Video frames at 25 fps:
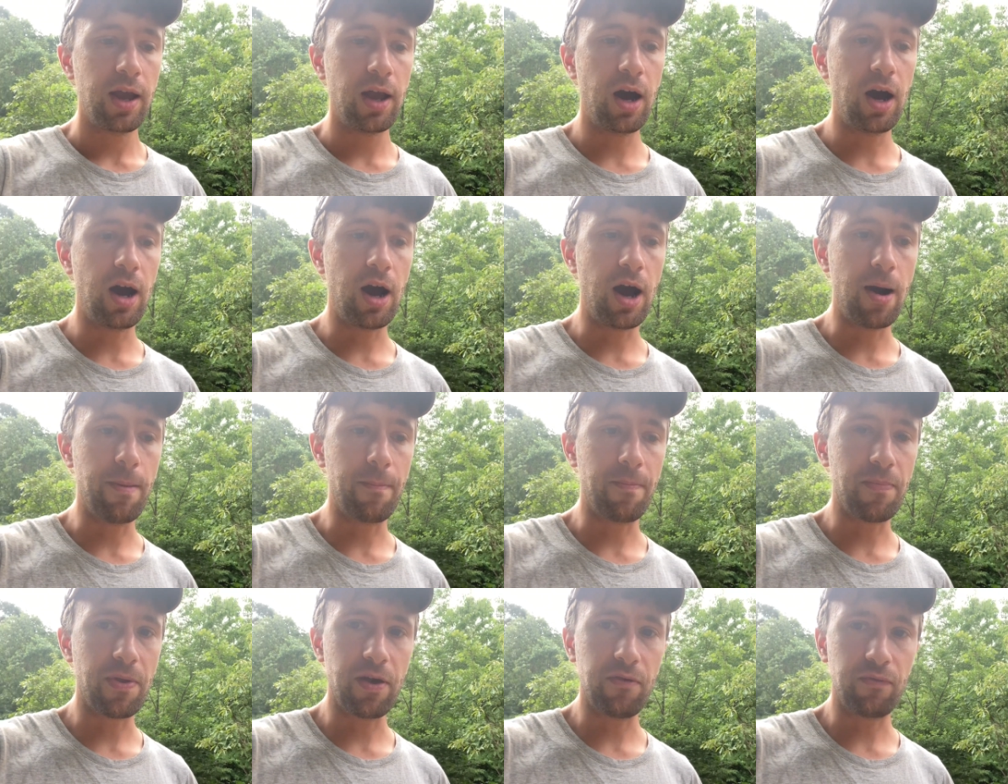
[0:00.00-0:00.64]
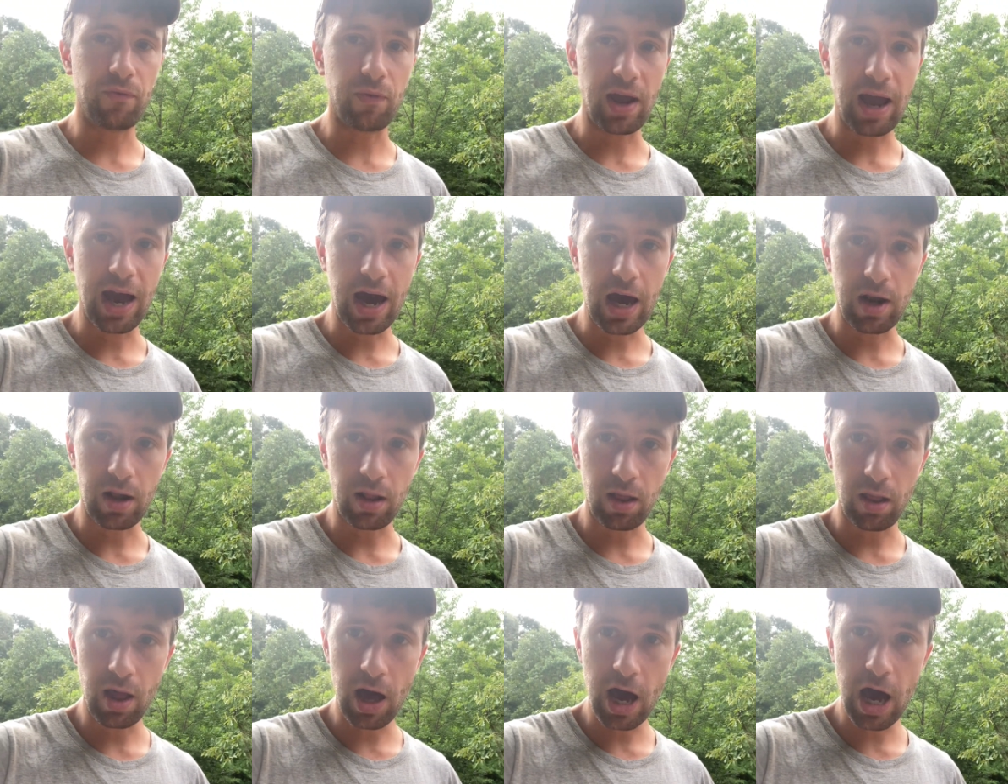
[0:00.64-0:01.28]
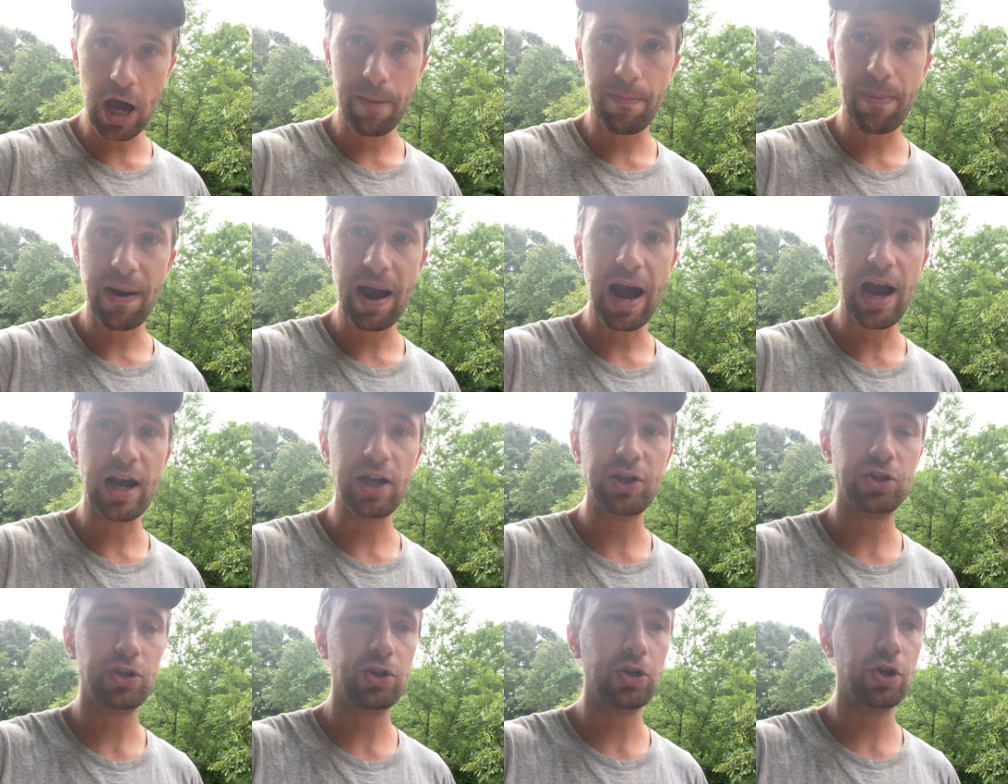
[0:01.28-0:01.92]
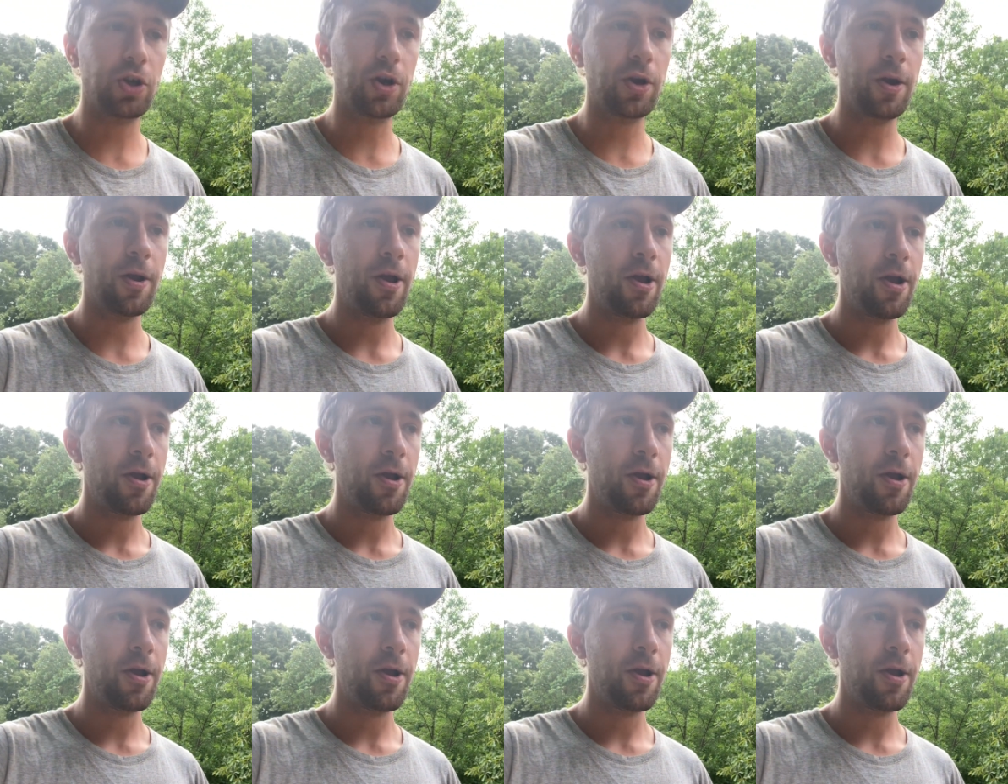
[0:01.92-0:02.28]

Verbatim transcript: Um, if we had a lot of pasture,